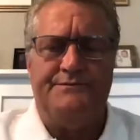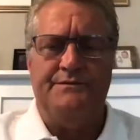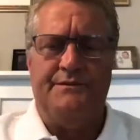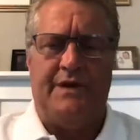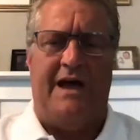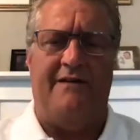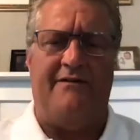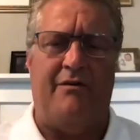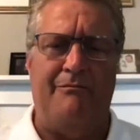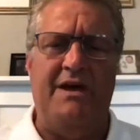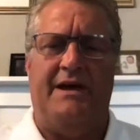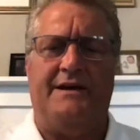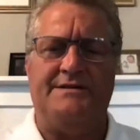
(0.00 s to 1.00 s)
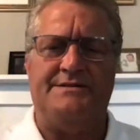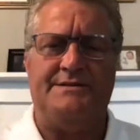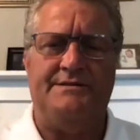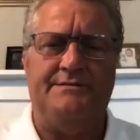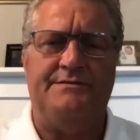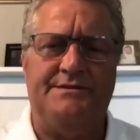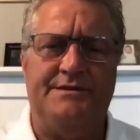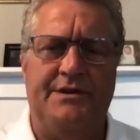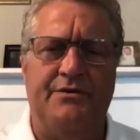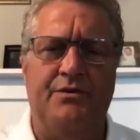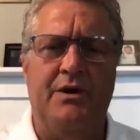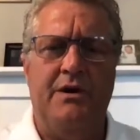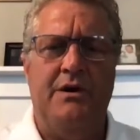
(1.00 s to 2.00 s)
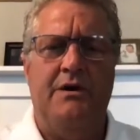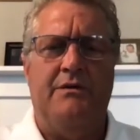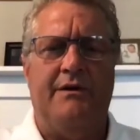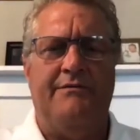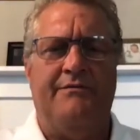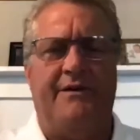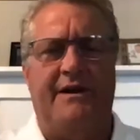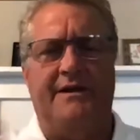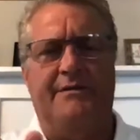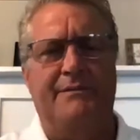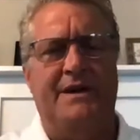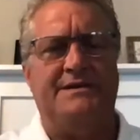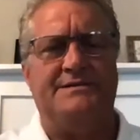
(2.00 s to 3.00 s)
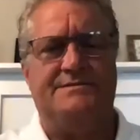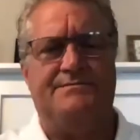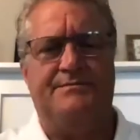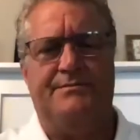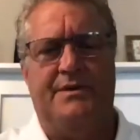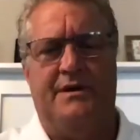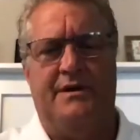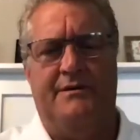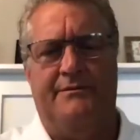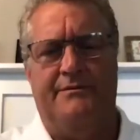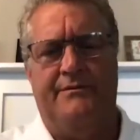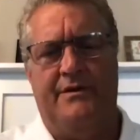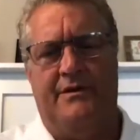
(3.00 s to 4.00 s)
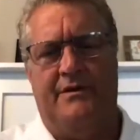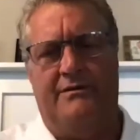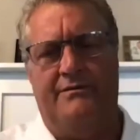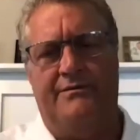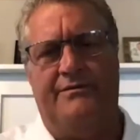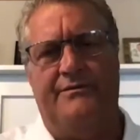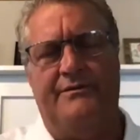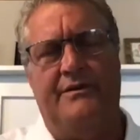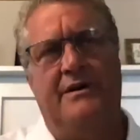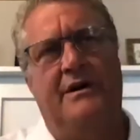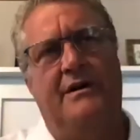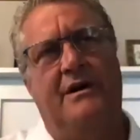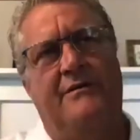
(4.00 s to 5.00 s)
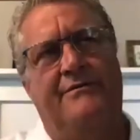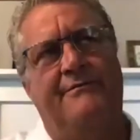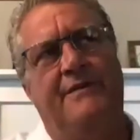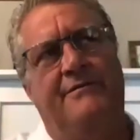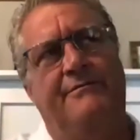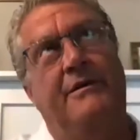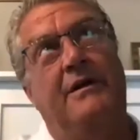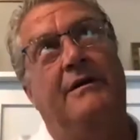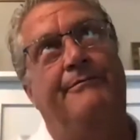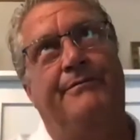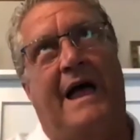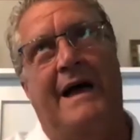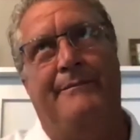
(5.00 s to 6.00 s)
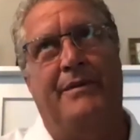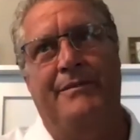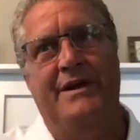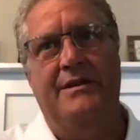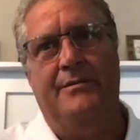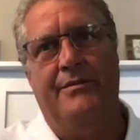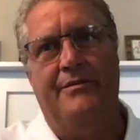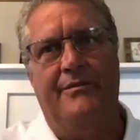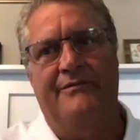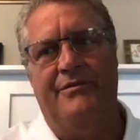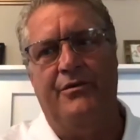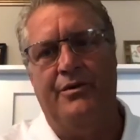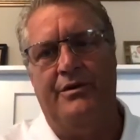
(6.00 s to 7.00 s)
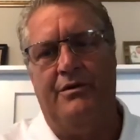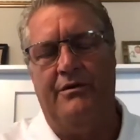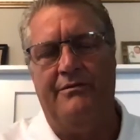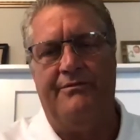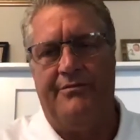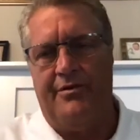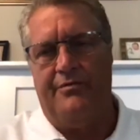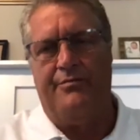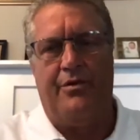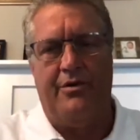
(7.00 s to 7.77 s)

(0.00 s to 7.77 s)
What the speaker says: have a mix. So they find a mix of a happy medium, if you will, of third-party